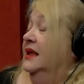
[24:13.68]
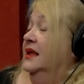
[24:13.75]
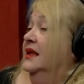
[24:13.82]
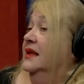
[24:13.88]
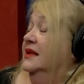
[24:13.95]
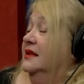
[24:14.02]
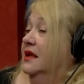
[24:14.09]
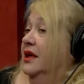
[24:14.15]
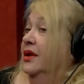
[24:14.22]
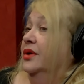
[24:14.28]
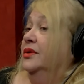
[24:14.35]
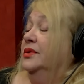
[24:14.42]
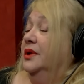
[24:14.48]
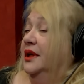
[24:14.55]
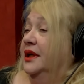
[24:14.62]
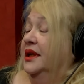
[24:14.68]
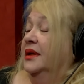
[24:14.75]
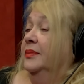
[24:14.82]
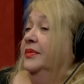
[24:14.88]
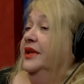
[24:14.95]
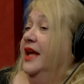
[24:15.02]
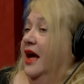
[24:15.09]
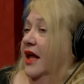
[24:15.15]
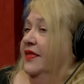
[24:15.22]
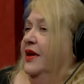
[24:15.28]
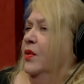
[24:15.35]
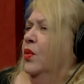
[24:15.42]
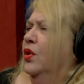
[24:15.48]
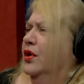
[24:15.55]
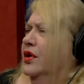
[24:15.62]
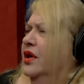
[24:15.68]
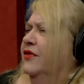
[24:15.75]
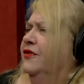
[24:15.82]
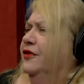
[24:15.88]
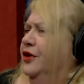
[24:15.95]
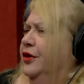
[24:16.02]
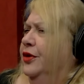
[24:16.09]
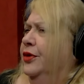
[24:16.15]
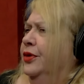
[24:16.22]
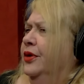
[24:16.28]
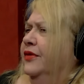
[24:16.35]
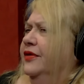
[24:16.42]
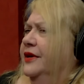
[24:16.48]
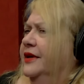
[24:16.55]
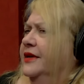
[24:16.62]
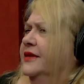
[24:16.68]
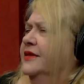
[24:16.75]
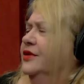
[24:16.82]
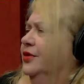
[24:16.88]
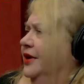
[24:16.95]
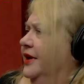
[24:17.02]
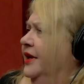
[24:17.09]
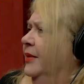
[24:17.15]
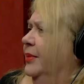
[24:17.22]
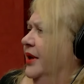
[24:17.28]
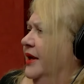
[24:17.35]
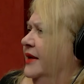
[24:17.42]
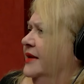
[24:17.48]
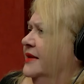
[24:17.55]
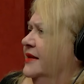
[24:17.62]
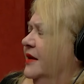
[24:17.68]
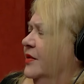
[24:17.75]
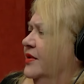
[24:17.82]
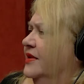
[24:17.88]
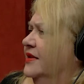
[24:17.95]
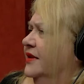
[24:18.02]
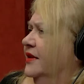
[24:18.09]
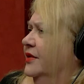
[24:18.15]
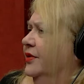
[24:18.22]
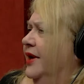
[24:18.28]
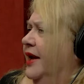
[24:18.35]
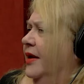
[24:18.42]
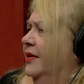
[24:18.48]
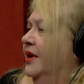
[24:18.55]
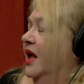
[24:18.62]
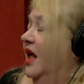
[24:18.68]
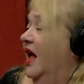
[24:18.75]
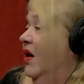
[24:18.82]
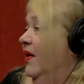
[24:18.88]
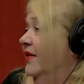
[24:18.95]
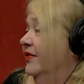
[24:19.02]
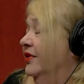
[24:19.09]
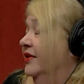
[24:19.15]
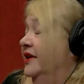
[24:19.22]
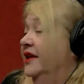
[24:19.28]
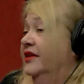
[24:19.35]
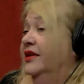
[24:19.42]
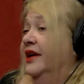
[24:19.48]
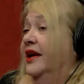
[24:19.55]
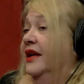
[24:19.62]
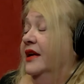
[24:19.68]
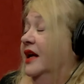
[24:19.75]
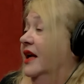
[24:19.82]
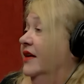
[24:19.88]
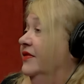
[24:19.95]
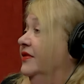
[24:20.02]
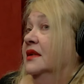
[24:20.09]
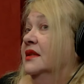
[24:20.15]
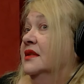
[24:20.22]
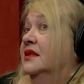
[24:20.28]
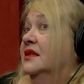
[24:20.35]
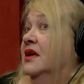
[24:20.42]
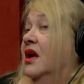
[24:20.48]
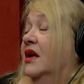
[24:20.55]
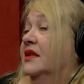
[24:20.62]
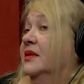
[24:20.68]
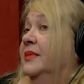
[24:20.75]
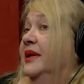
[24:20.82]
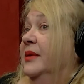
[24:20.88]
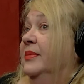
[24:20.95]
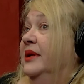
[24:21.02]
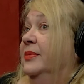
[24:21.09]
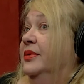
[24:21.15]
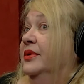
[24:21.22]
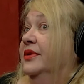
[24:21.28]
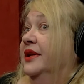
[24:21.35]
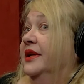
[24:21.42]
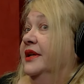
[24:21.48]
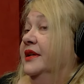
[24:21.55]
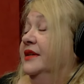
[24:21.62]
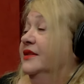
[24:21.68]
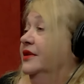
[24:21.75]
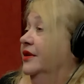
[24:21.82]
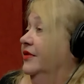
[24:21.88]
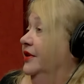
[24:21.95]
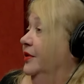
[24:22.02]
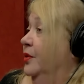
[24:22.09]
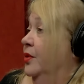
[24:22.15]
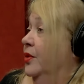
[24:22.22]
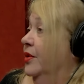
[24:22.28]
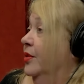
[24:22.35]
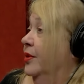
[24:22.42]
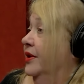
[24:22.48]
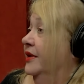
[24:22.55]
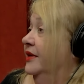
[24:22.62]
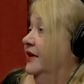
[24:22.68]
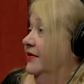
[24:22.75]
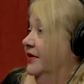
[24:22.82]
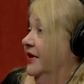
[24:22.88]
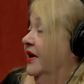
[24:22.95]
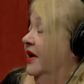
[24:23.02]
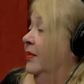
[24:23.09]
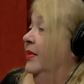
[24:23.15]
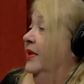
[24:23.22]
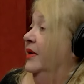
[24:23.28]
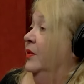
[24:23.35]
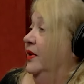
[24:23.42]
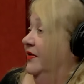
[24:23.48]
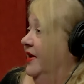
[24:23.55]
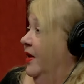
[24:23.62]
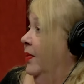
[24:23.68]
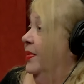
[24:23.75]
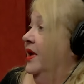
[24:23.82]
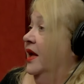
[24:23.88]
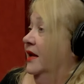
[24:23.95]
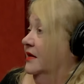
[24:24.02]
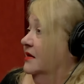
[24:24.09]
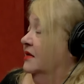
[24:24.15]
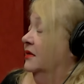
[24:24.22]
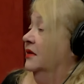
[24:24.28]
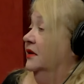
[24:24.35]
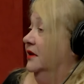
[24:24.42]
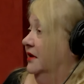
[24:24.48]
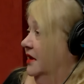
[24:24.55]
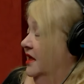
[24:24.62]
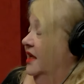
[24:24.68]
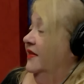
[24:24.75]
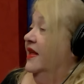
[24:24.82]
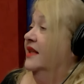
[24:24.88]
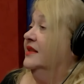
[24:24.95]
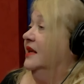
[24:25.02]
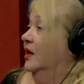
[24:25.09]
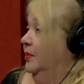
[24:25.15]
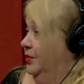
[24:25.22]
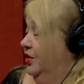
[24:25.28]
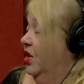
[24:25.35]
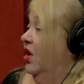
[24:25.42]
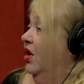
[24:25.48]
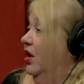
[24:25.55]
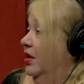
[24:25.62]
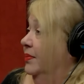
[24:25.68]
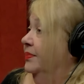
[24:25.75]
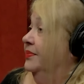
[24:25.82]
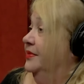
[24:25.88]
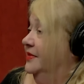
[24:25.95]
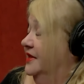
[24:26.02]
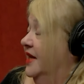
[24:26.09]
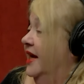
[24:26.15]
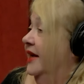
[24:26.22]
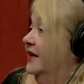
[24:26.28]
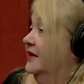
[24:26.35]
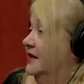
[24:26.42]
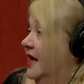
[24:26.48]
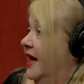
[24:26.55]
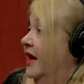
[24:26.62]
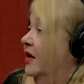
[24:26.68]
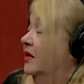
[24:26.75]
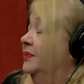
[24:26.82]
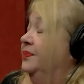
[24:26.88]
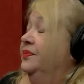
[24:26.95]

So, um, yeah, there were a few of his drinking buddies that were still around. However, on the other hand, I've talked to many people that he served in the war with that have come and we've helped console, and that's helped calm Zach down.